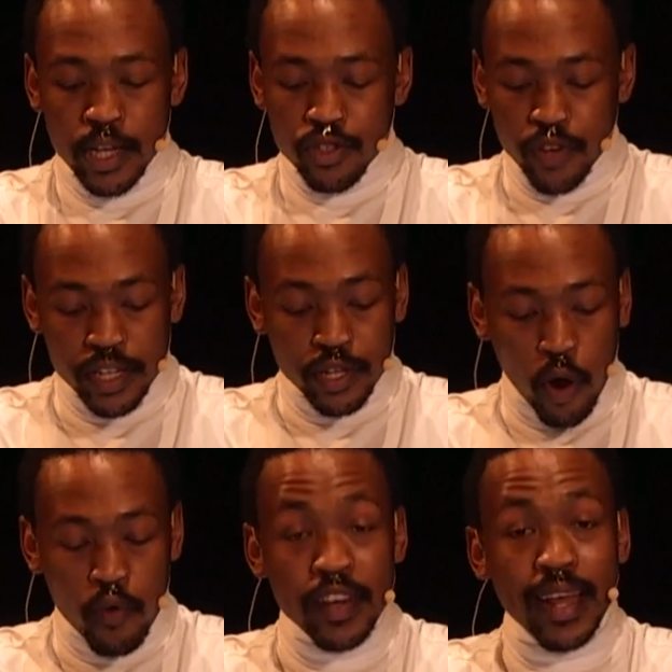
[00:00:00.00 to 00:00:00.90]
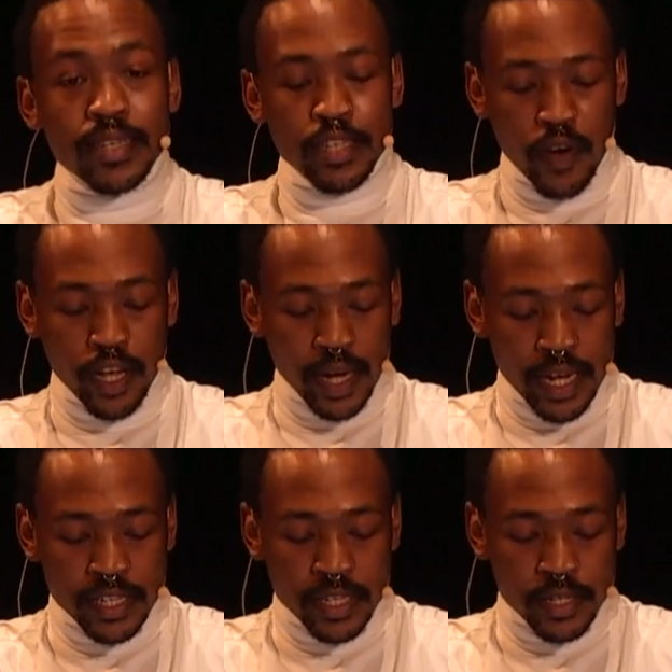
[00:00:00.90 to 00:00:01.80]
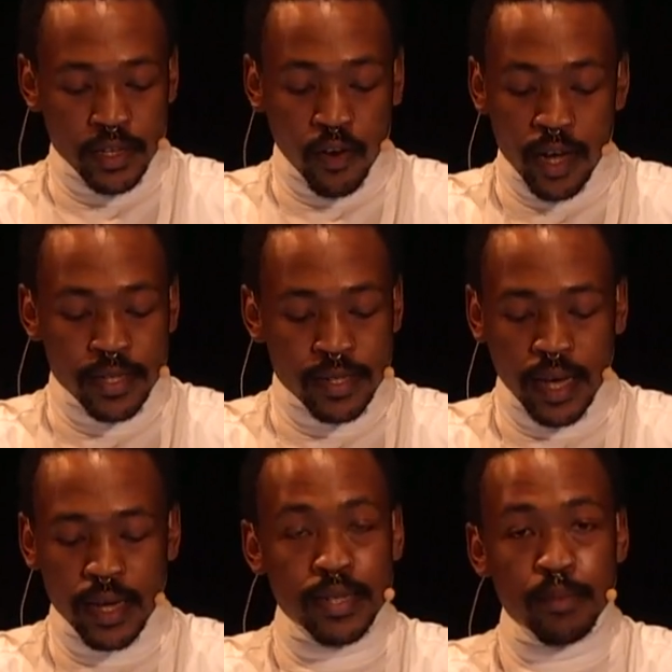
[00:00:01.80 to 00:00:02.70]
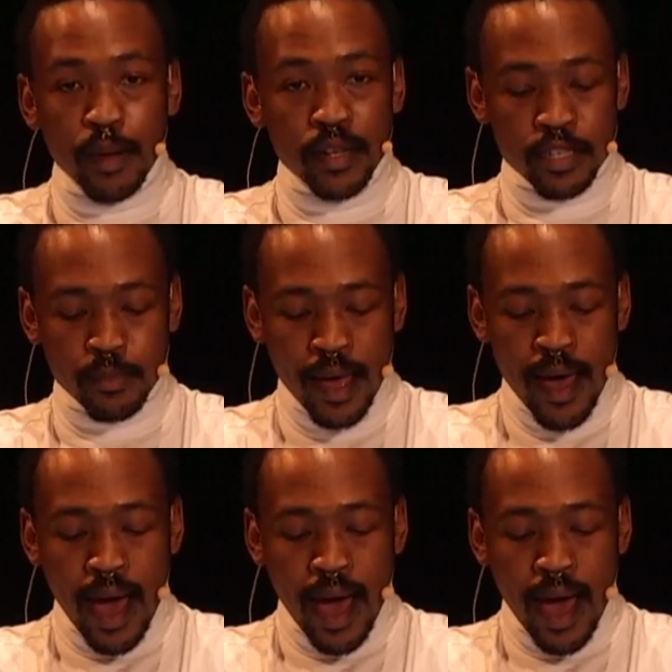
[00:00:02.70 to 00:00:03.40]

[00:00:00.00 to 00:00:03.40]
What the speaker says: stricter COVID-19 regulations across society in Belgium